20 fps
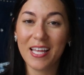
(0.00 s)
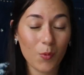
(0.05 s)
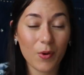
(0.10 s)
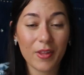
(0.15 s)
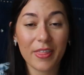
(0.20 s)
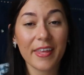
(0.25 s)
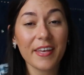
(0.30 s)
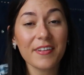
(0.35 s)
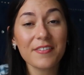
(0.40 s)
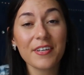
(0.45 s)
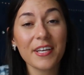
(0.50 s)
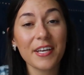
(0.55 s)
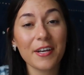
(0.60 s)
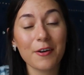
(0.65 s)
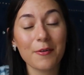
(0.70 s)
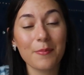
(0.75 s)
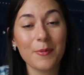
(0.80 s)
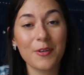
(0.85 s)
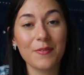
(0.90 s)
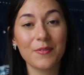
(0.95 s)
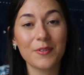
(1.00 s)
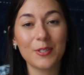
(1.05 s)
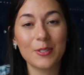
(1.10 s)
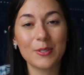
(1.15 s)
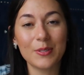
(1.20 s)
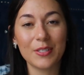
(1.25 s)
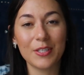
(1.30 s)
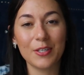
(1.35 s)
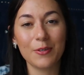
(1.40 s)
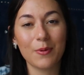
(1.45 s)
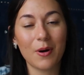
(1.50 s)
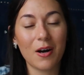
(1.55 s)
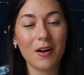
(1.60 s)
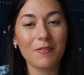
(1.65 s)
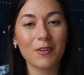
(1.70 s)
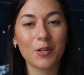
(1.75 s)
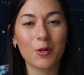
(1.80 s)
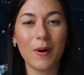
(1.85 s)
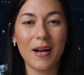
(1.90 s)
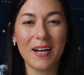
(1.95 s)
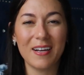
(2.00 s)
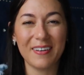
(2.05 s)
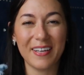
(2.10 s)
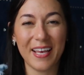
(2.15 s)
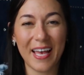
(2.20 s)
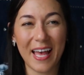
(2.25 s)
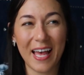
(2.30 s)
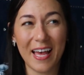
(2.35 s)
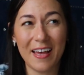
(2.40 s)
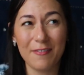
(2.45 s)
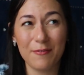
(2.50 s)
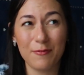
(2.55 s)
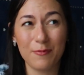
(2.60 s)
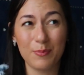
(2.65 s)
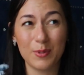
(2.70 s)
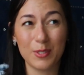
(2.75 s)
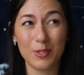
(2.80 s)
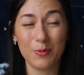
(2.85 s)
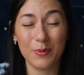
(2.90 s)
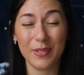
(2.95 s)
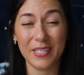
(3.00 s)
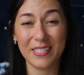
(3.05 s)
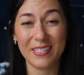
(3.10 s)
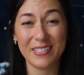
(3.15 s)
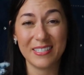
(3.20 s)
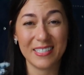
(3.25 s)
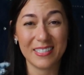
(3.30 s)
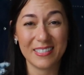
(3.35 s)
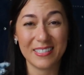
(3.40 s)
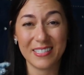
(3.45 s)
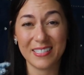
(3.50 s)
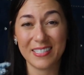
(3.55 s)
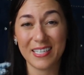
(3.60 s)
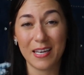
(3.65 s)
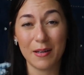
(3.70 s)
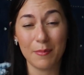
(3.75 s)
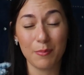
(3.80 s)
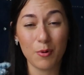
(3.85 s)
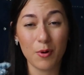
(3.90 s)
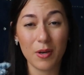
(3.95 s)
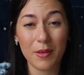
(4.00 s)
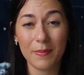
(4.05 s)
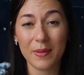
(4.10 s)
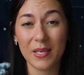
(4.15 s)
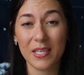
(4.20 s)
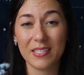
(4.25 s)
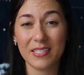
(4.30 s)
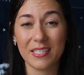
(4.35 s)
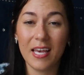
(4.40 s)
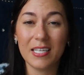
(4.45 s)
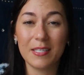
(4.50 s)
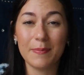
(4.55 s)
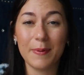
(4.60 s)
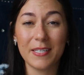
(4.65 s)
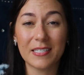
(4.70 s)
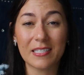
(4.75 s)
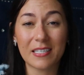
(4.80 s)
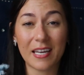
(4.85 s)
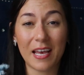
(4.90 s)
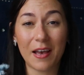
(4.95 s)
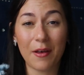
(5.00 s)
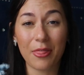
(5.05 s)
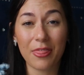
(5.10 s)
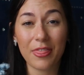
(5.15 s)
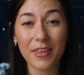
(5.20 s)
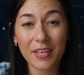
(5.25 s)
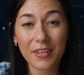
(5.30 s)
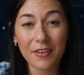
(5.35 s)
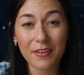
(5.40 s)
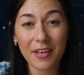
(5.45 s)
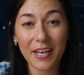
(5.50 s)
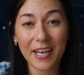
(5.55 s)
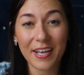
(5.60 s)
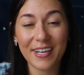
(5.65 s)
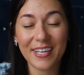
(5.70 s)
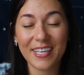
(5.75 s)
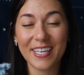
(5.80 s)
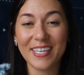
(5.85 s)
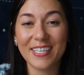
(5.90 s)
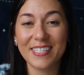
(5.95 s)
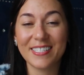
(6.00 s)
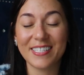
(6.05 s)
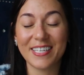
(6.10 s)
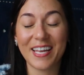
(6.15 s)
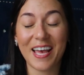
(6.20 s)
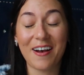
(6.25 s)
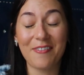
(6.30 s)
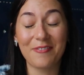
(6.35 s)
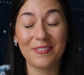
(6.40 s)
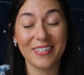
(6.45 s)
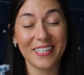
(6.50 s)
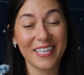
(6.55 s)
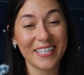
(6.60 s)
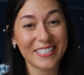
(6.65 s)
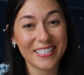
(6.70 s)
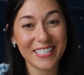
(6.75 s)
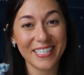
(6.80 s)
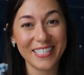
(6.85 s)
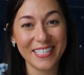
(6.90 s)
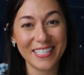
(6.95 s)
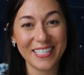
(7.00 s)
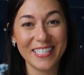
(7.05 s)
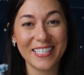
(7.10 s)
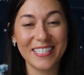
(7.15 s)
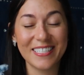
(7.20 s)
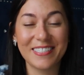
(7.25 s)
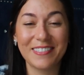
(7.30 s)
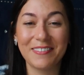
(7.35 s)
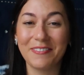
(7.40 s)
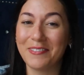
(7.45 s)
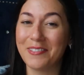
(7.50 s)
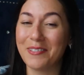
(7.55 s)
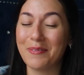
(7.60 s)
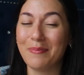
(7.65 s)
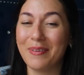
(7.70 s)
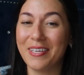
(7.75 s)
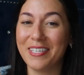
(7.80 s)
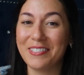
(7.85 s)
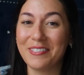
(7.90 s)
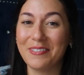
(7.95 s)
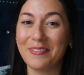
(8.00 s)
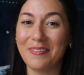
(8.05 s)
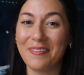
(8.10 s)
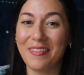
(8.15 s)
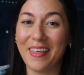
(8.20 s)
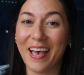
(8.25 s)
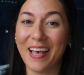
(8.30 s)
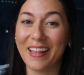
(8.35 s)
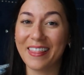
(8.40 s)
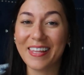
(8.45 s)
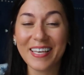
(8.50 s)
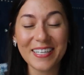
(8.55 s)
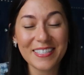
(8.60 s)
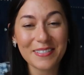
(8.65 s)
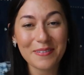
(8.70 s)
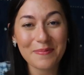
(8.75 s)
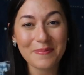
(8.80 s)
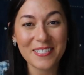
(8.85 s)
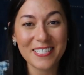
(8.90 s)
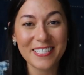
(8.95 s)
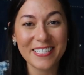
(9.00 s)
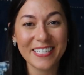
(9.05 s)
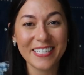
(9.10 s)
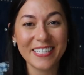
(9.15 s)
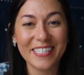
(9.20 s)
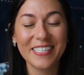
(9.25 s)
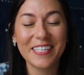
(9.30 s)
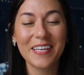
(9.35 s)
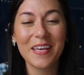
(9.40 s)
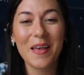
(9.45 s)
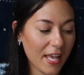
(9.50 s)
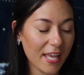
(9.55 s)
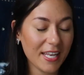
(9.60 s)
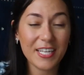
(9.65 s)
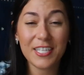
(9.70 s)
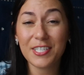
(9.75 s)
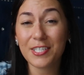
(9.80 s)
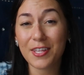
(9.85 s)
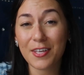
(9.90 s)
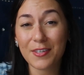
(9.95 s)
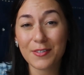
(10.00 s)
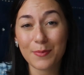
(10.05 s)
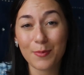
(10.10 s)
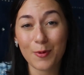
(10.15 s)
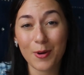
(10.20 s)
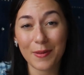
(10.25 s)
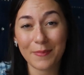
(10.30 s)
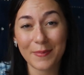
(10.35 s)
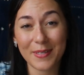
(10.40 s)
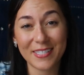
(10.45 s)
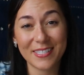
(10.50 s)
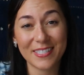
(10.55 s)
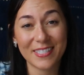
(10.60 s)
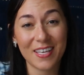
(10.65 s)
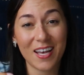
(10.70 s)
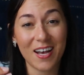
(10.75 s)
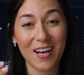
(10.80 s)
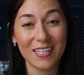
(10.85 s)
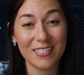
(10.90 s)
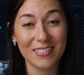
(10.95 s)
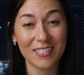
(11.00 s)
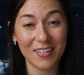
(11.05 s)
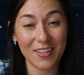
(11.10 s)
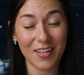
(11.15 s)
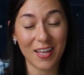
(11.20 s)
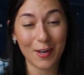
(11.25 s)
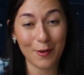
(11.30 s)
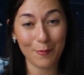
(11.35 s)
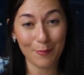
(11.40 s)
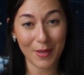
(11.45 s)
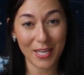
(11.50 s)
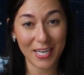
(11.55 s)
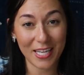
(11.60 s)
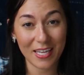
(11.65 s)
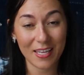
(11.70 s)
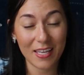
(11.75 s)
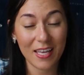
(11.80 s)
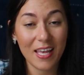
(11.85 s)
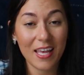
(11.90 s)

With laser hair removal, you are required to have between 6 to 10 appointments. It depends on how thick your hair is and how reluctant it is to submit to that laser machine, and each of those appointments costs a lot of money.